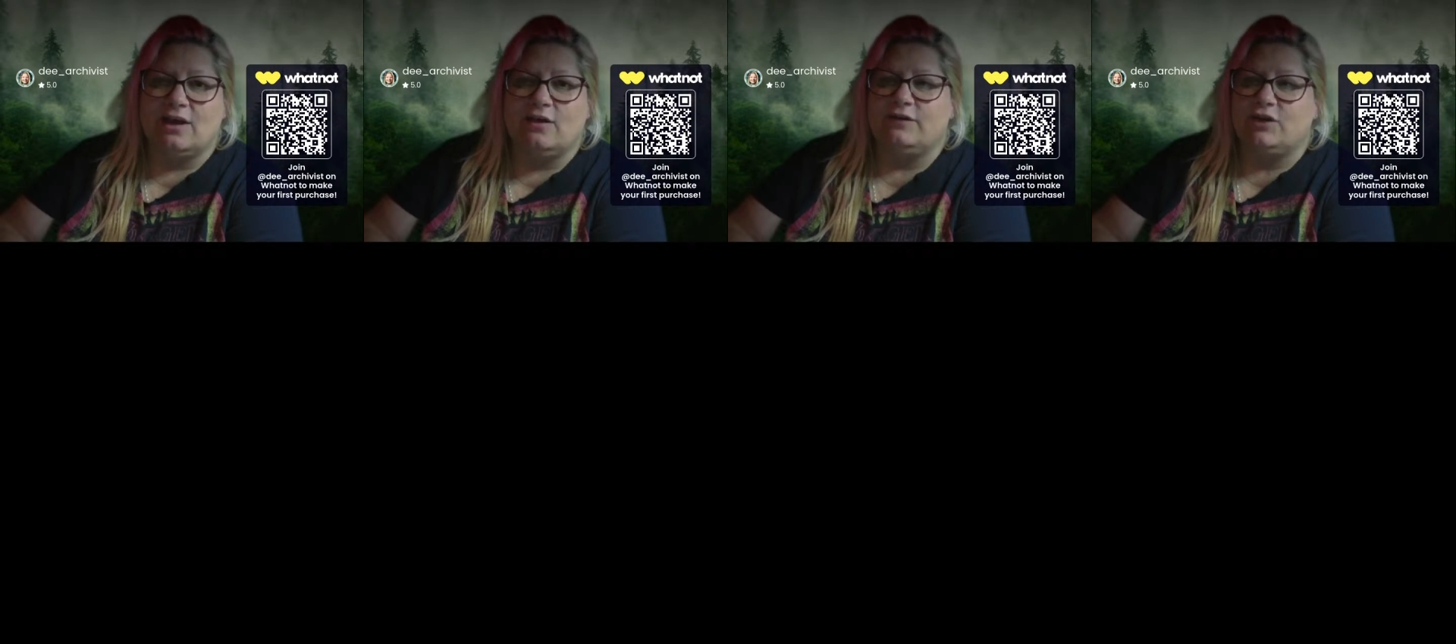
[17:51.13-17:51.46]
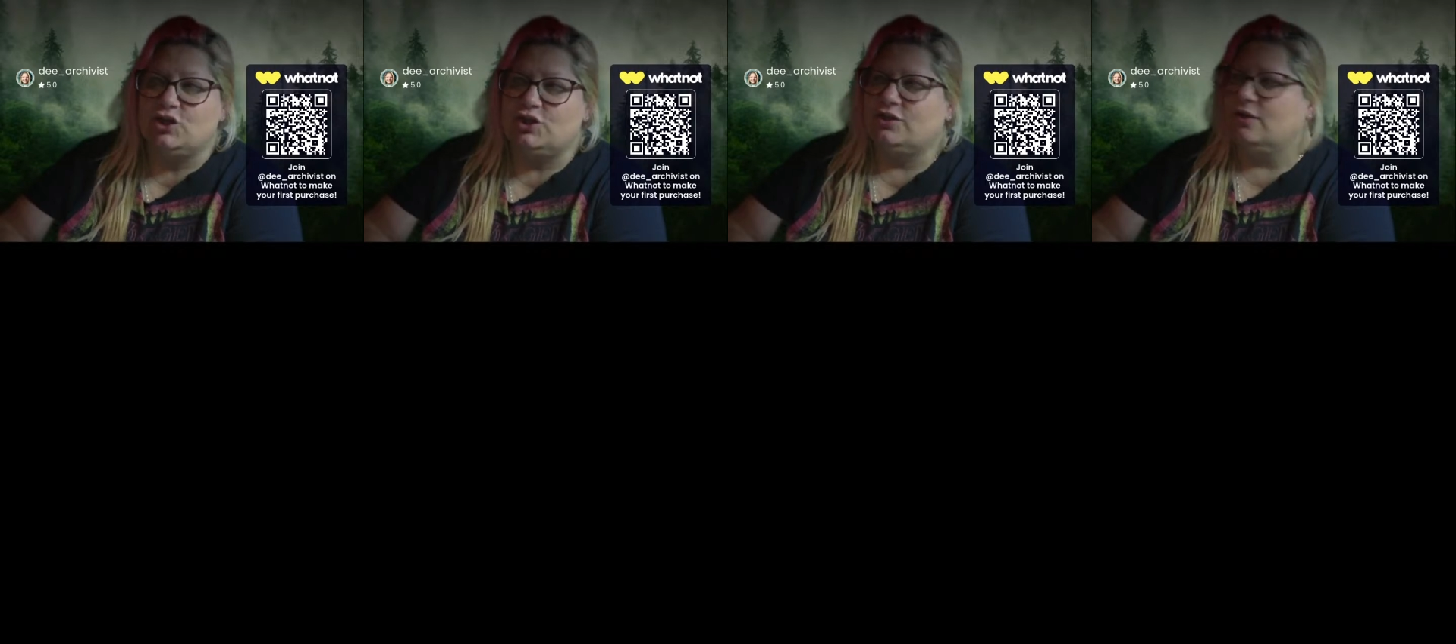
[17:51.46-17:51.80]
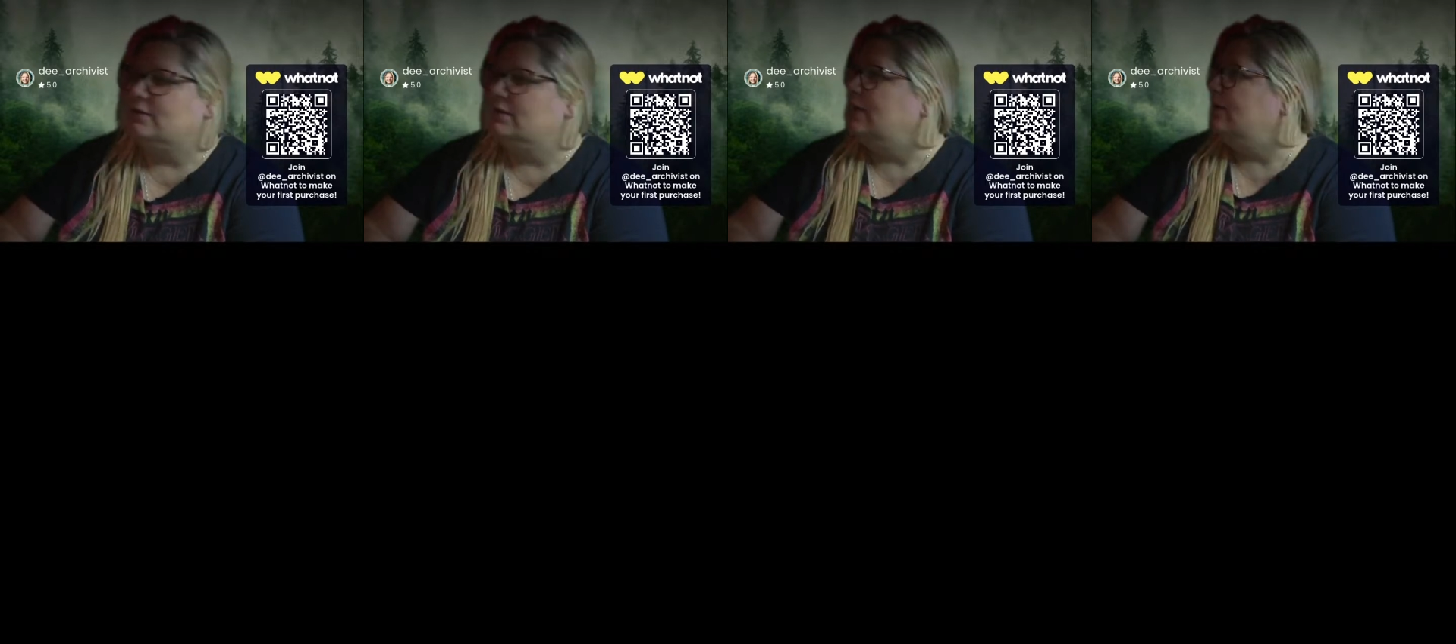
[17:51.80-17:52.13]
Shh, don't
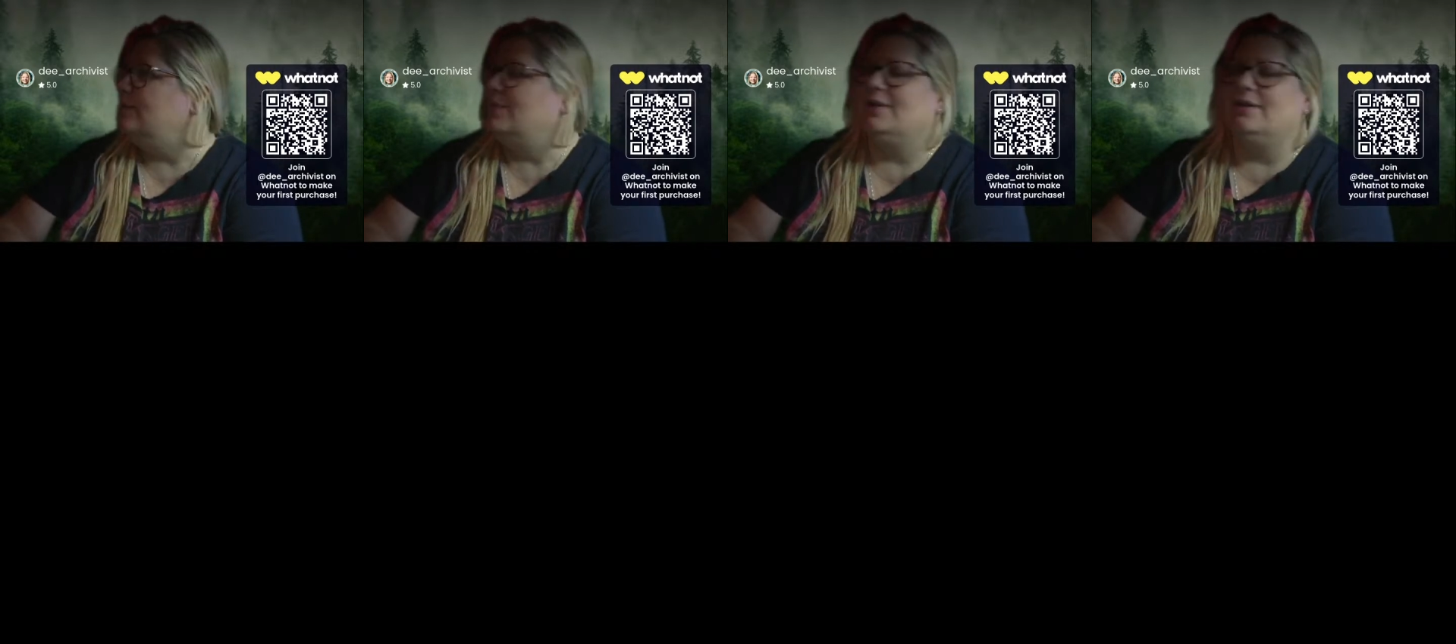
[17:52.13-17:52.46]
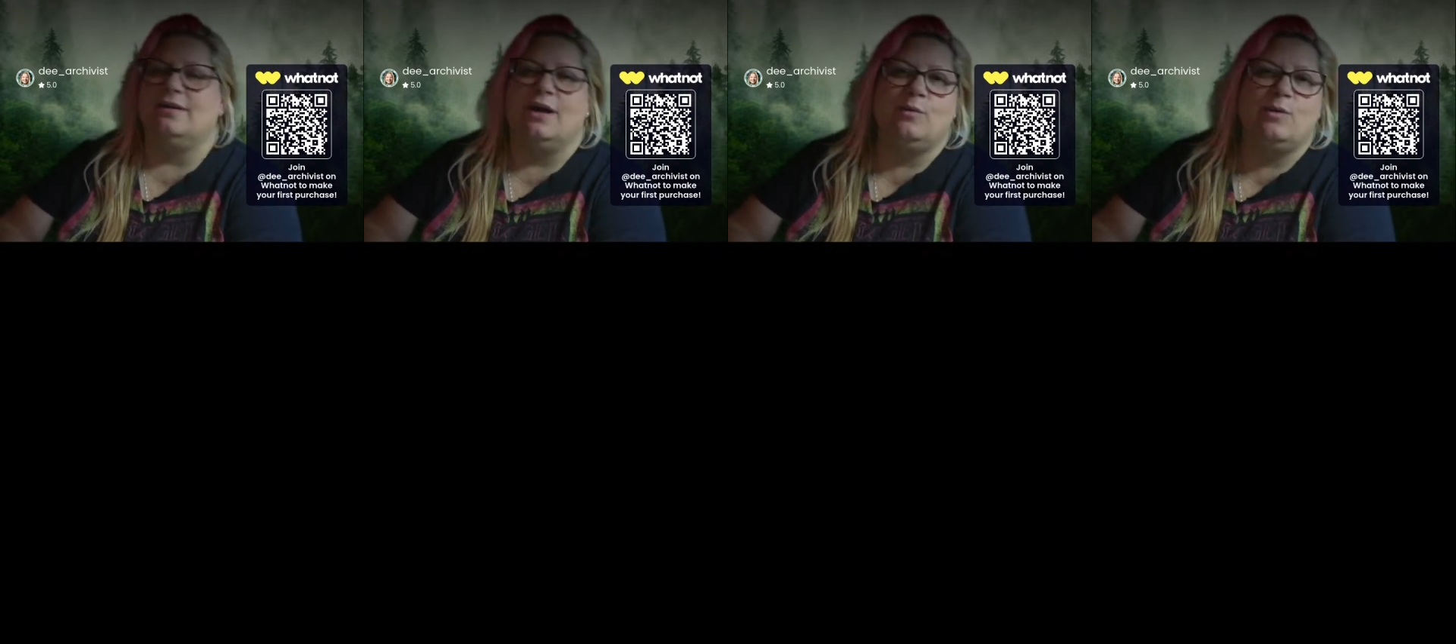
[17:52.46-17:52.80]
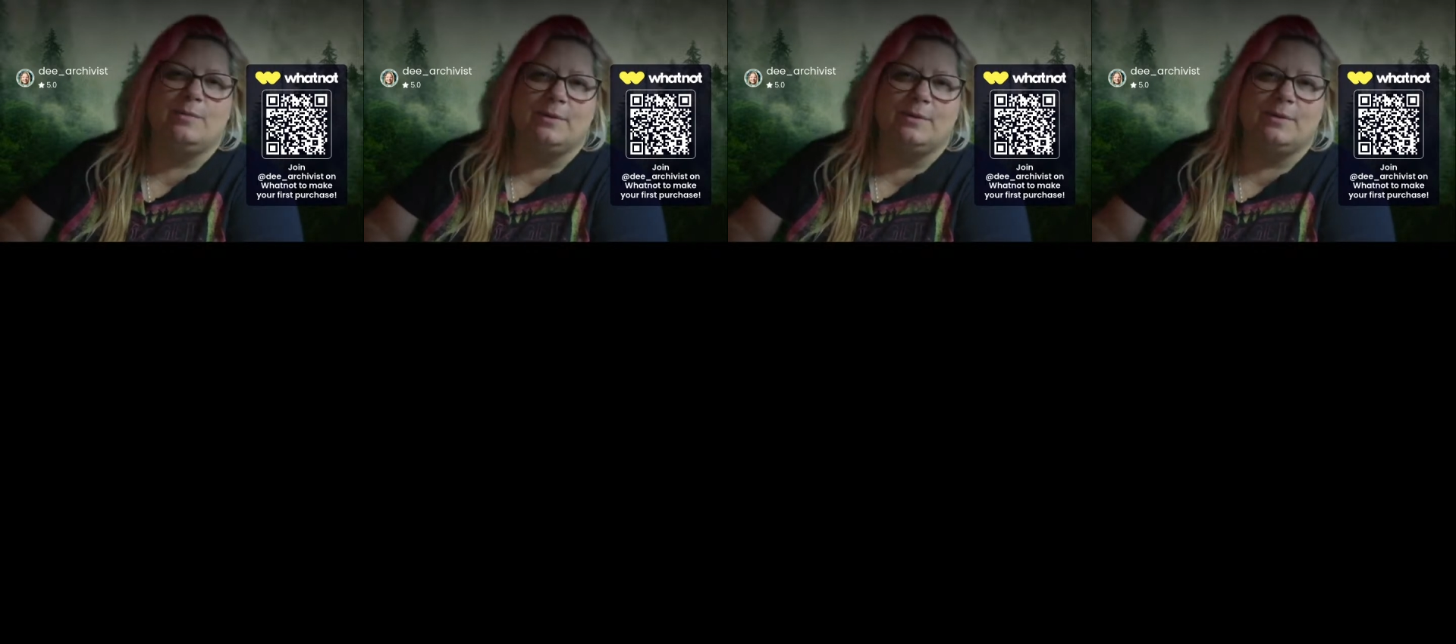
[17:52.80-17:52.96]
tell anybody. I went by